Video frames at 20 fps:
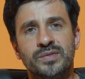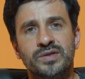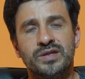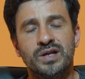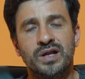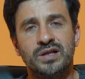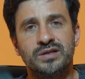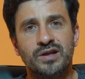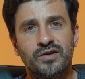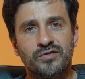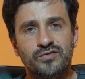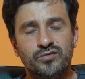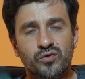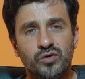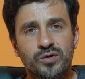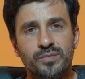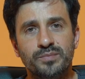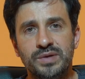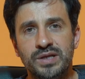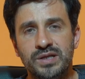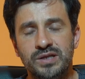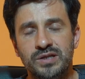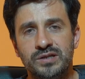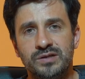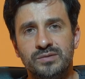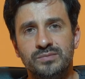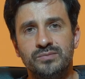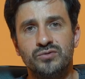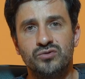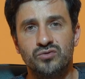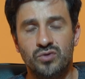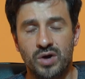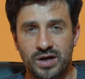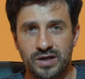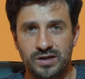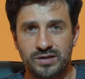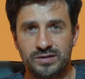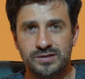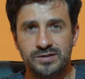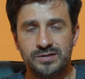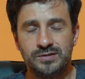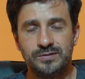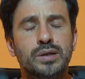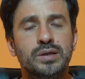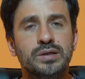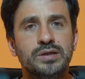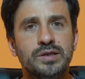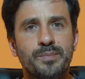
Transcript: Delta IV medium rockets.